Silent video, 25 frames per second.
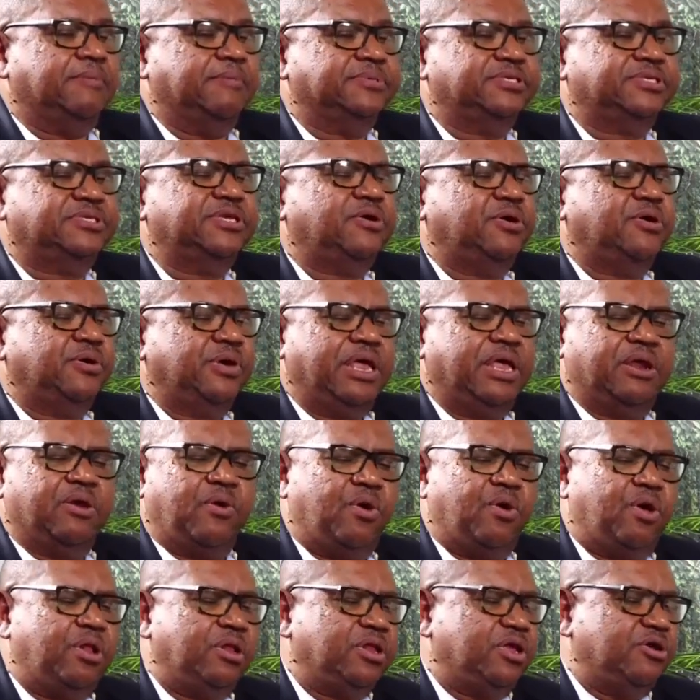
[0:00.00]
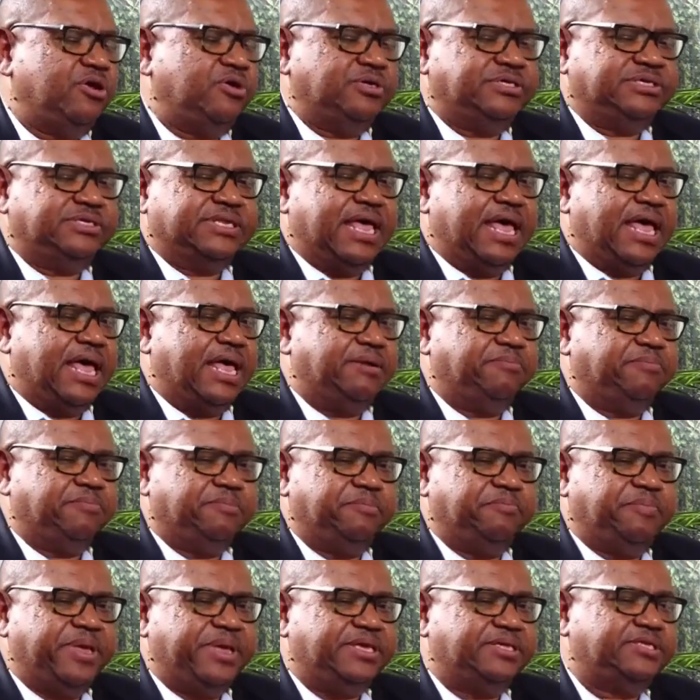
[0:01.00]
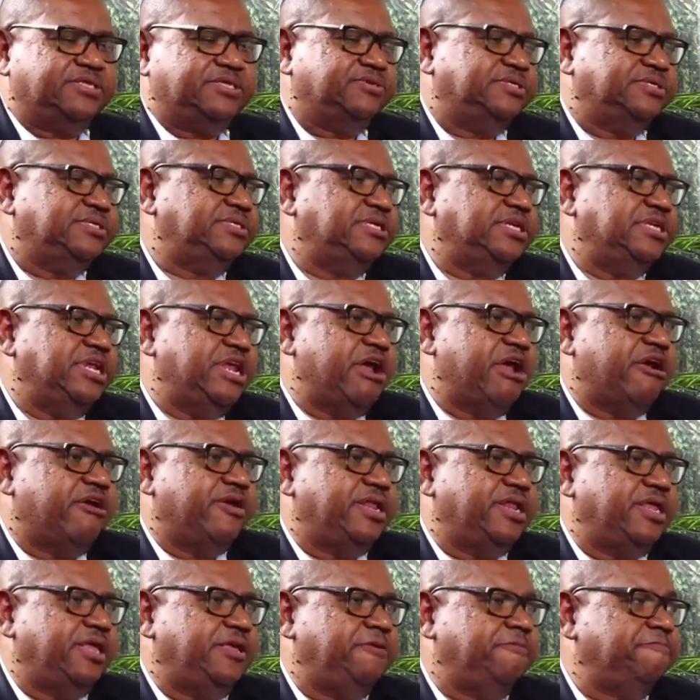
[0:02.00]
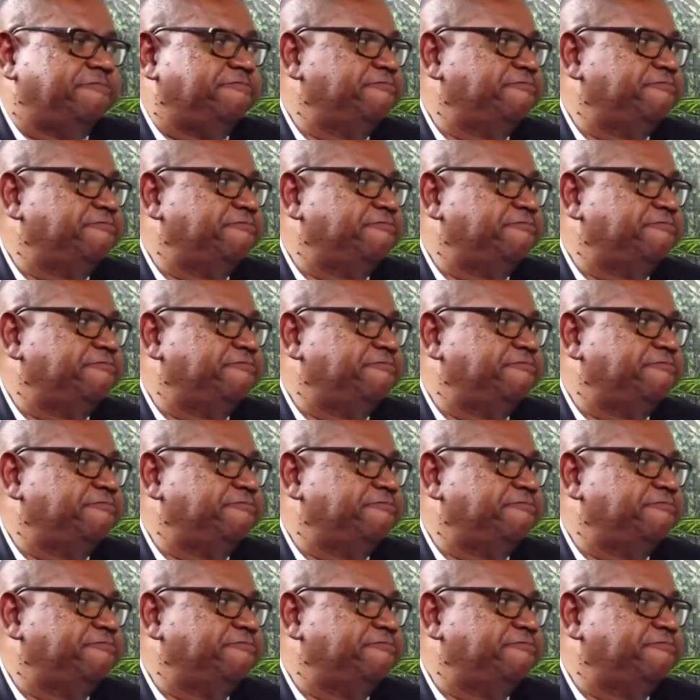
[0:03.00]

So it all goes down based on seniority.